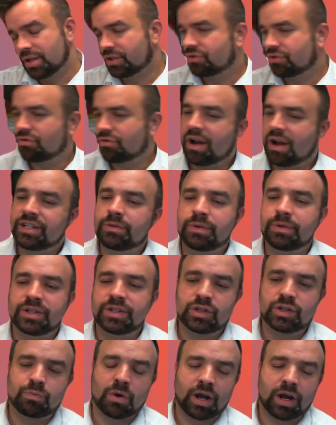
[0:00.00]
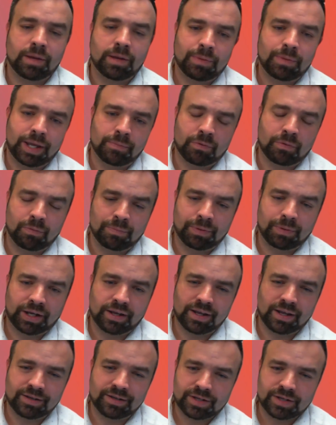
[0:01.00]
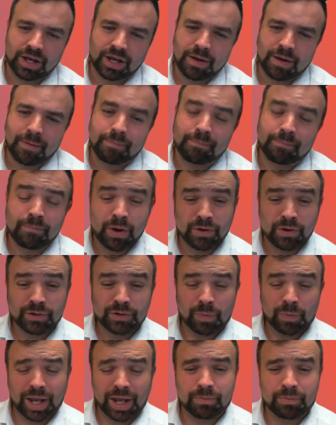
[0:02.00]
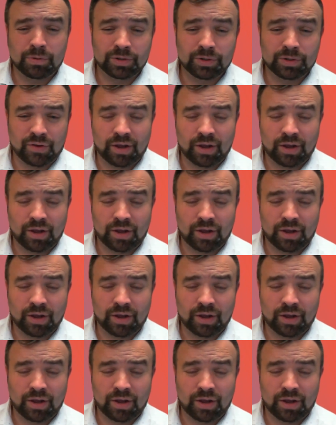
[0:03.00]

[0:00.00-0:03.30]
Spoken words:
trying to inspire people, because most people's